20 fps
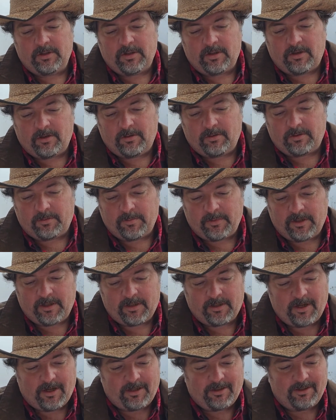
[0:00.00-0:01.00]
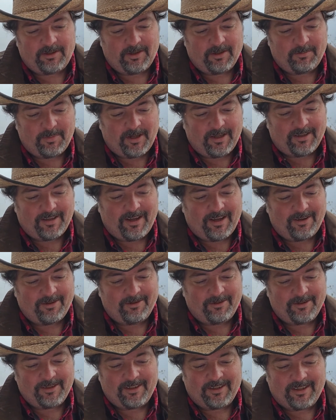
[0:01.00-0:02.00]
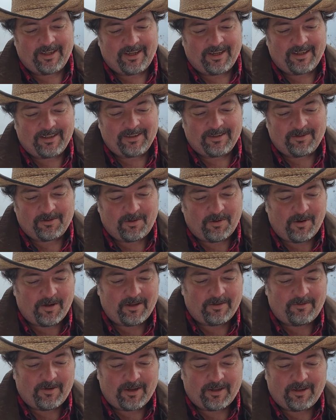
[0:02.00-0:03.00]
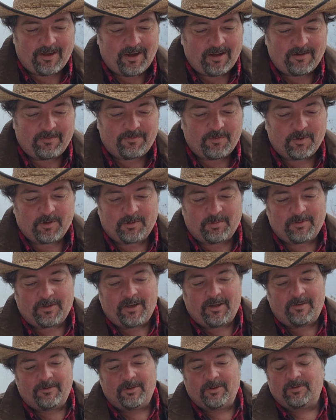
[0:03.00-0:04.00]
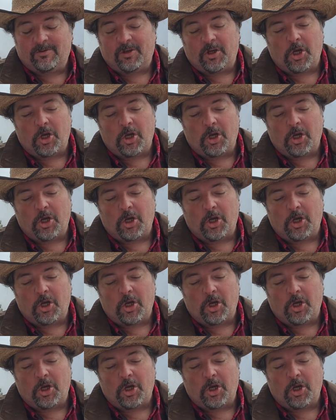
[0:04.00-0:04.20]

and that ultimately guns should be allowed only in the hands of qualified law enforcement officers.